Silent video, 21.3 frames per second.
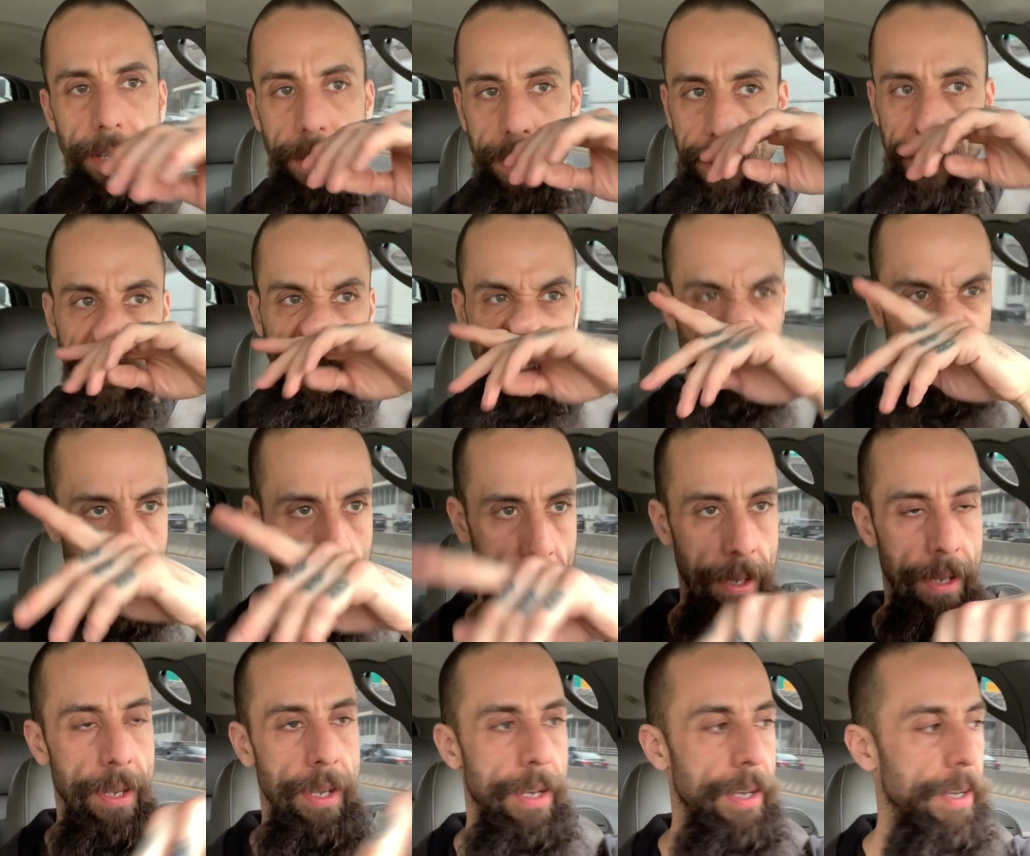
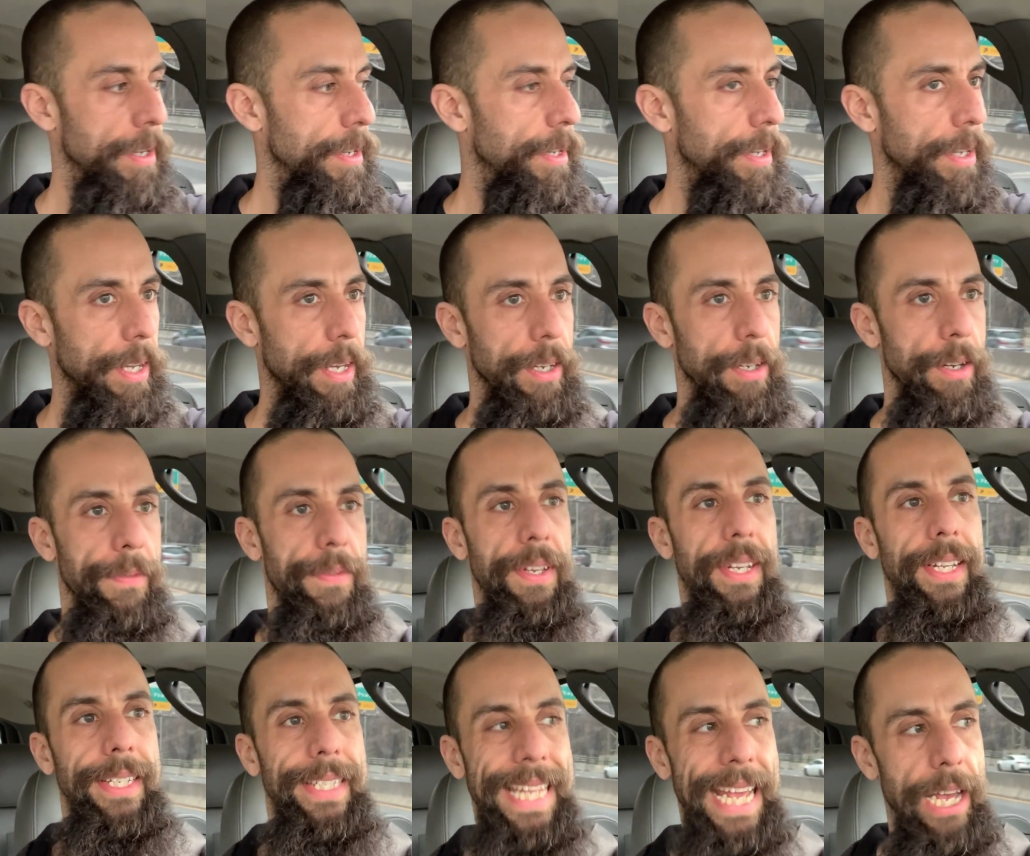I don't know if you
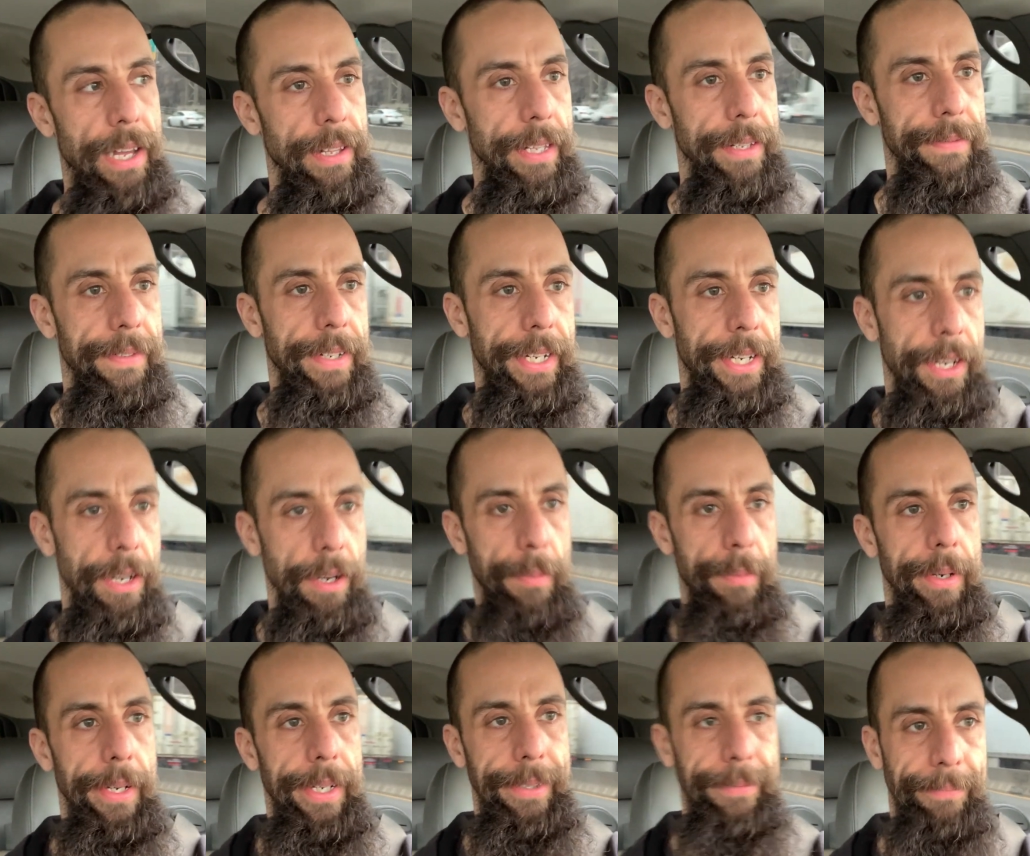can tell in the video,
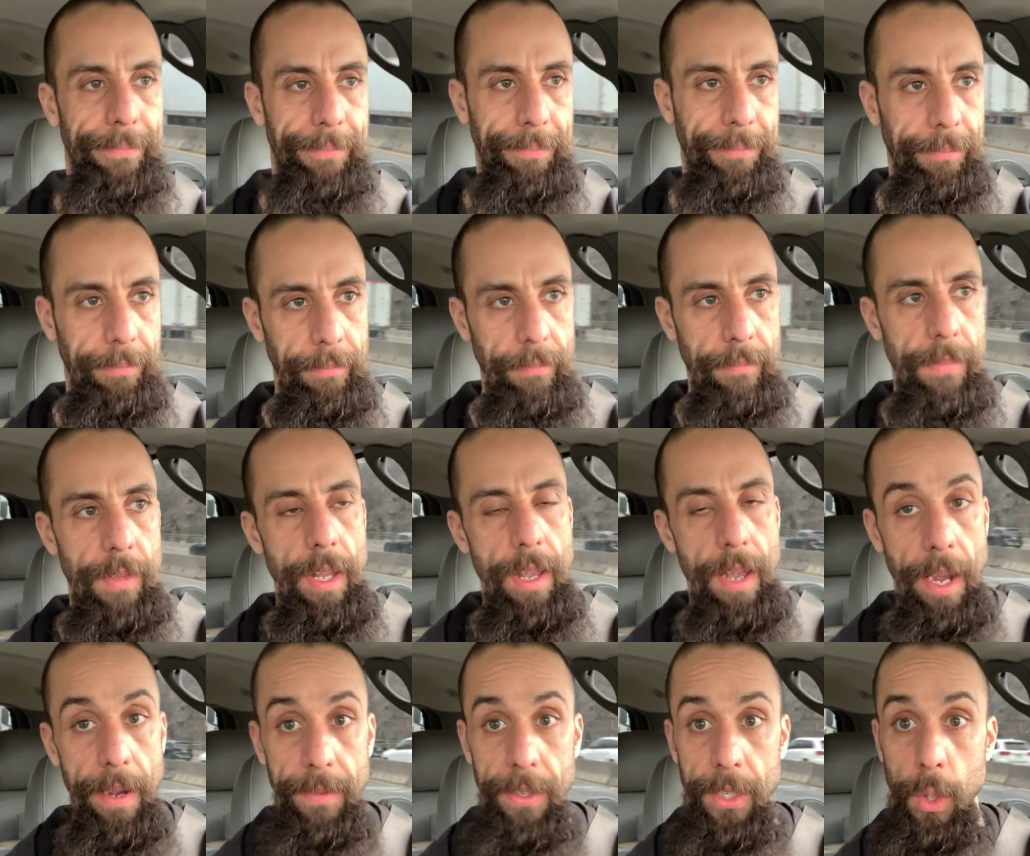but
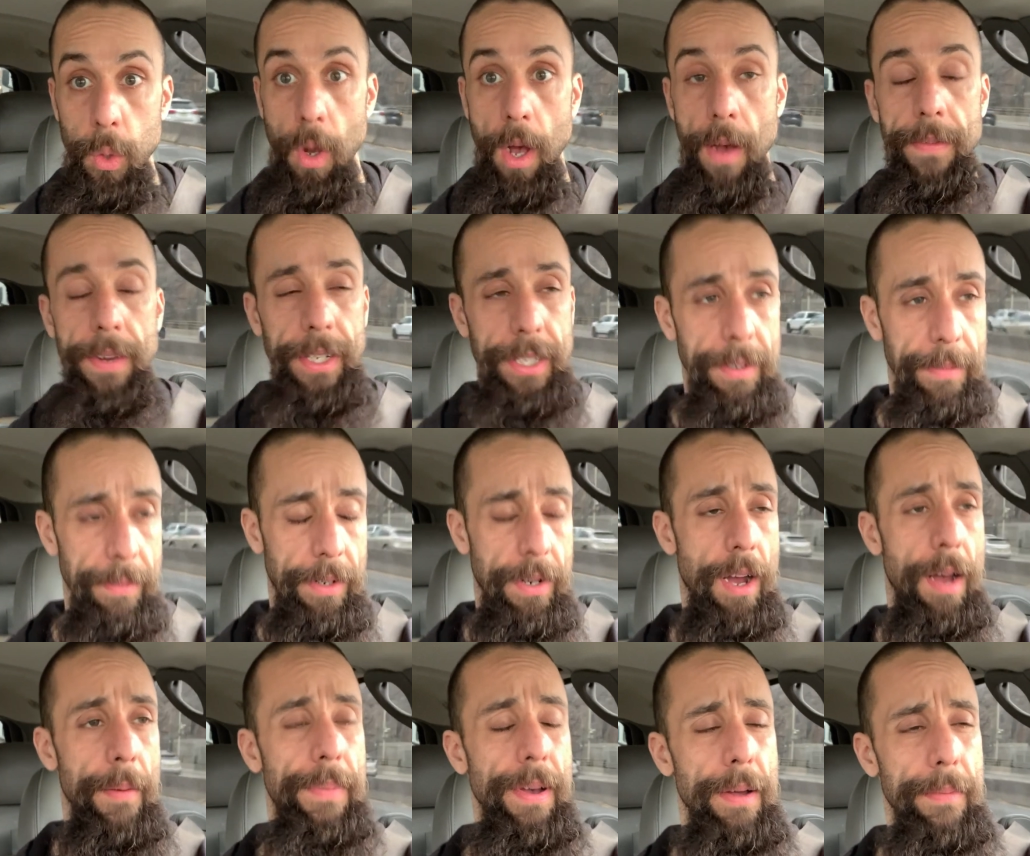I have a 12-inch
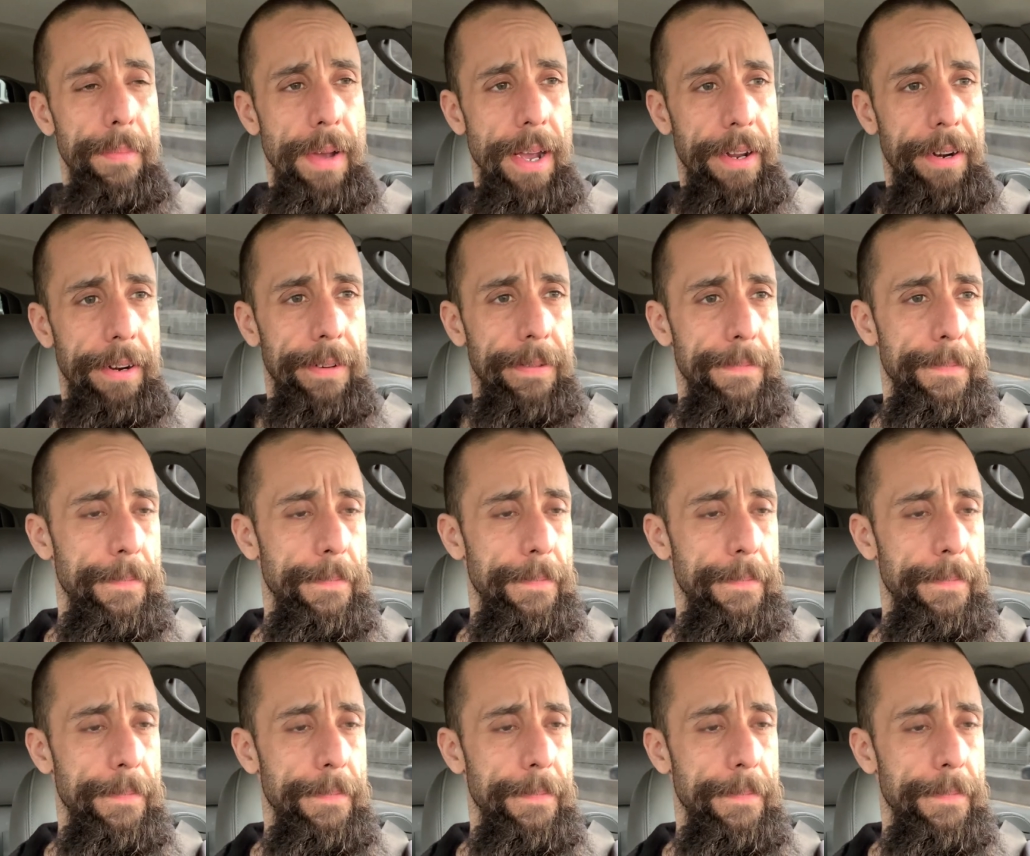compound miter.